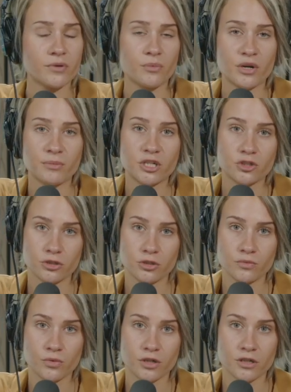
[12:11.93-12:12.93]
We want to make sure
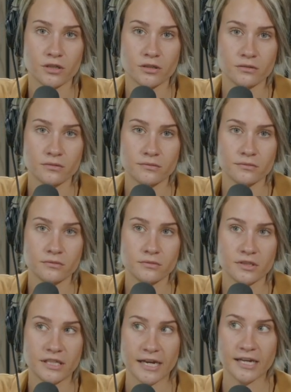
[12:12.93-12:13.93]
we're
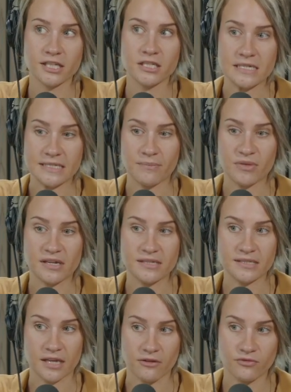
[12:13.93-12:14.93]
getting into something
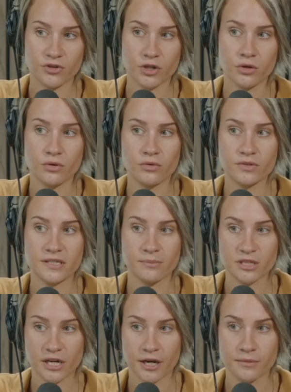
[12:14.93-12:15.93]
safe for you.
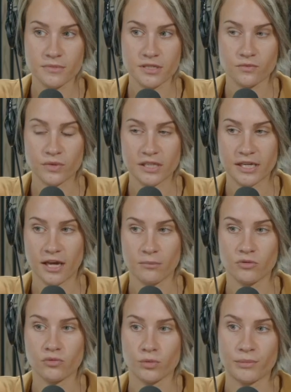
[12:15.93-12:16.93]
Sometimes we can't
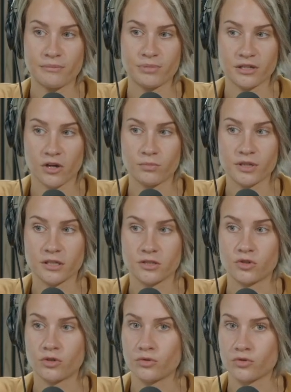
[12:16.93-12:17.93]
perform IPL because
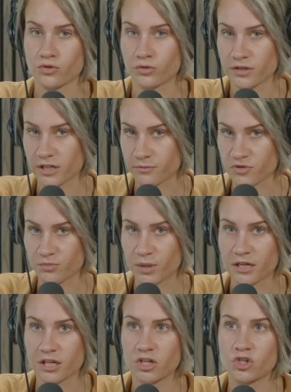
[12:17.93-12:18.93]
you use certain types of
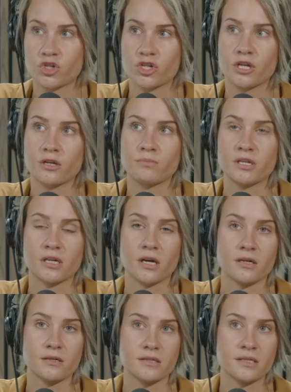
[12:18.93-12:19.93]
medication
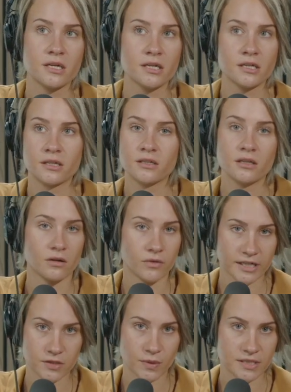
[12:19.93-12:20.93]
because,
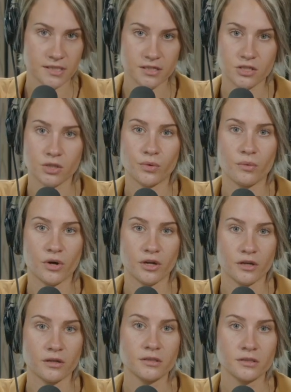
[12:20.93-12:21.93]
XYZ. So we want
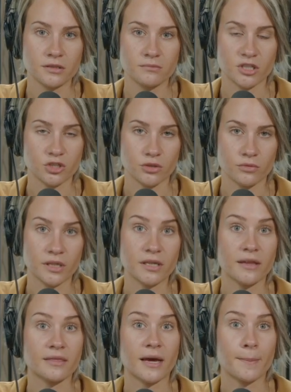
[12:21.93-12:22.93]
to make sure we
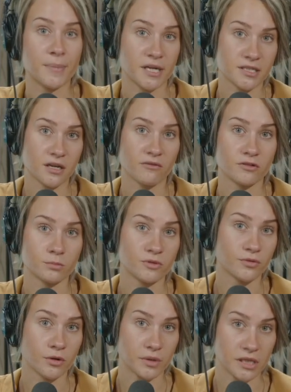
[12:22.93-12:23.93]
get that base covered
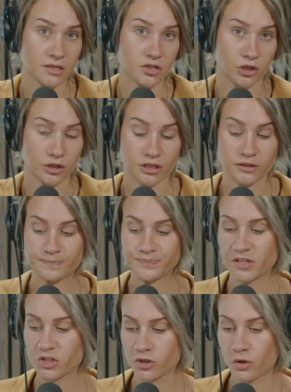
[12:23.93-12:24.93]
before we get started.
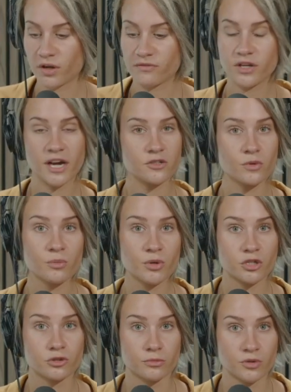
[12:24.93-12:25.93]
So if you guys want to book
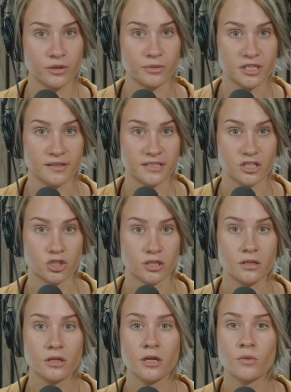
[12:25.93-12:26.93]
a dermal imaging
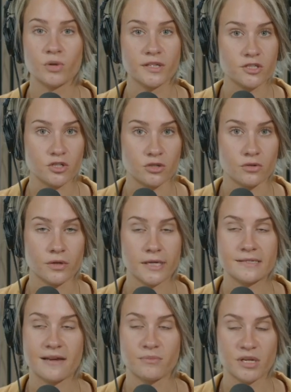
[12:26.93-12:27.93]
session, please do.
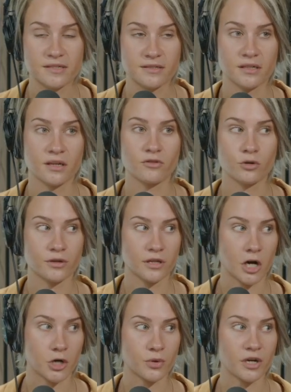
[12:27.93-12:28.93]
It's amazing. If you're in the
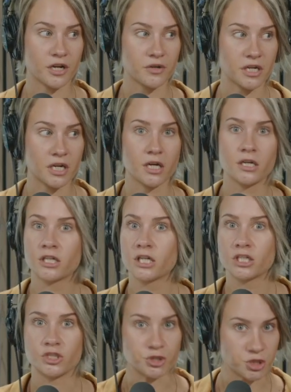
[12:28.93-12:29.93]
Ottawa area,
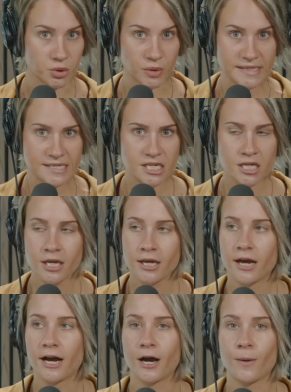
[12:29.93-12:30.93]
do it.
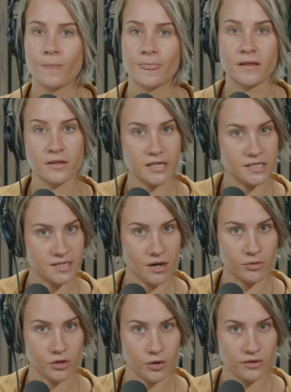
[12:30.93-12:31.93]
The link is down
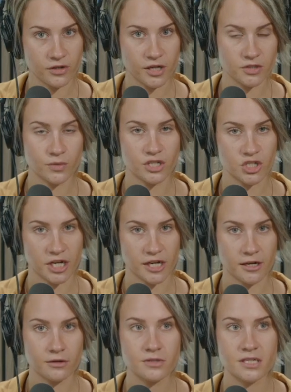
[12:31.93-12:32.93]
below if you guys want to check it
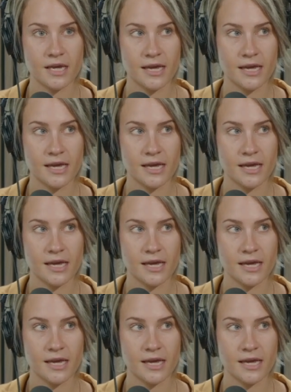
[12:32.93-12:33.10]
out.